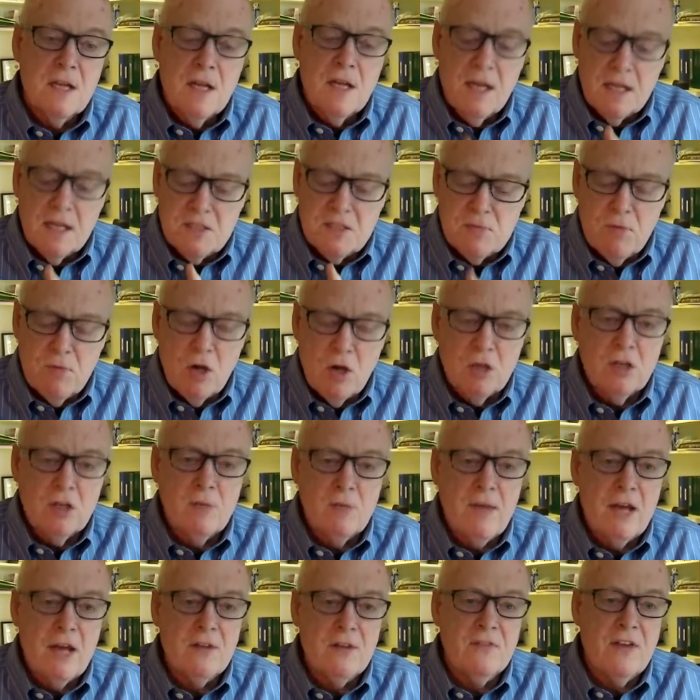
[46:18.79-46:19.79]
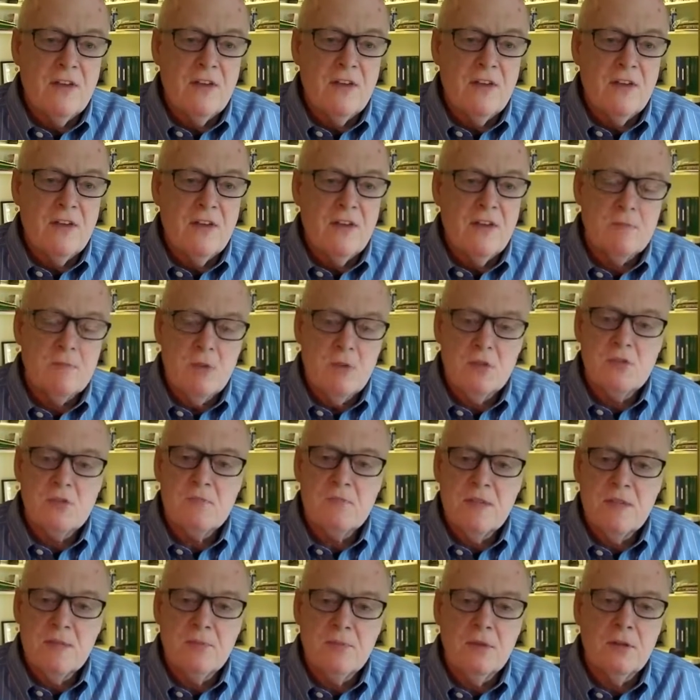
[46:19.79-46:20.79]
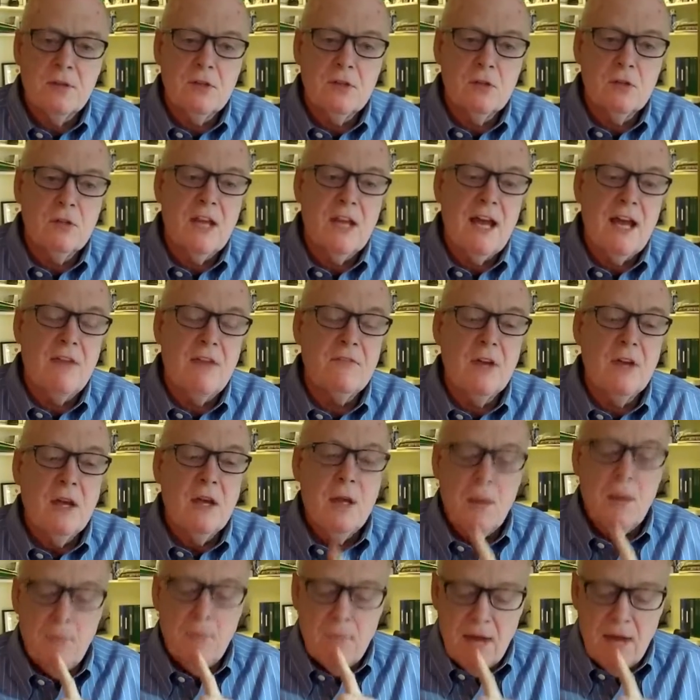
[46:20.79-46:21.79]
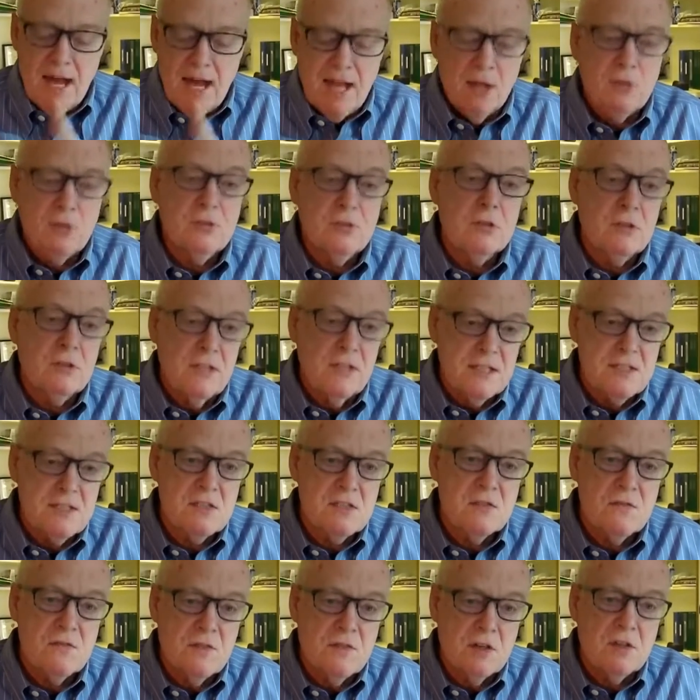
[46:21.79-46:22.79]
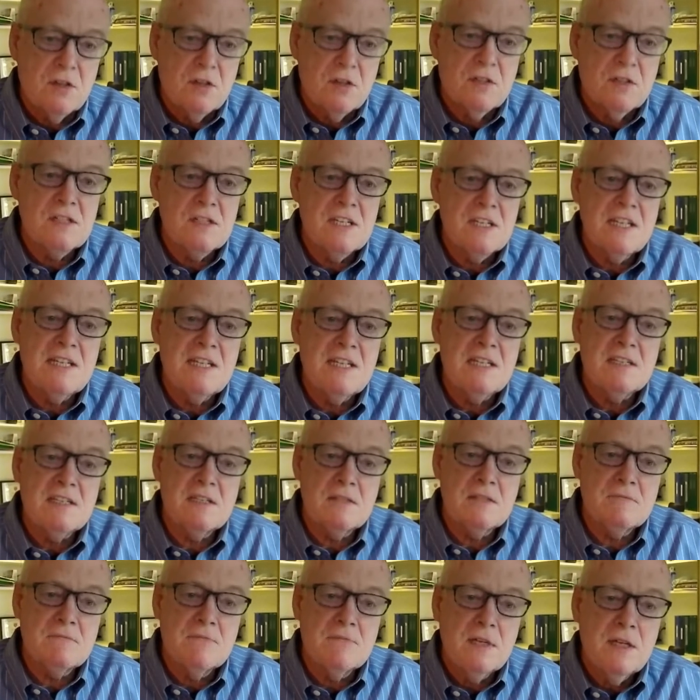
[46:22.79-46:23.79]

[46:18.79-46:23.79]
a smaller amount of virus in most people, you'll have mild or less severe disease.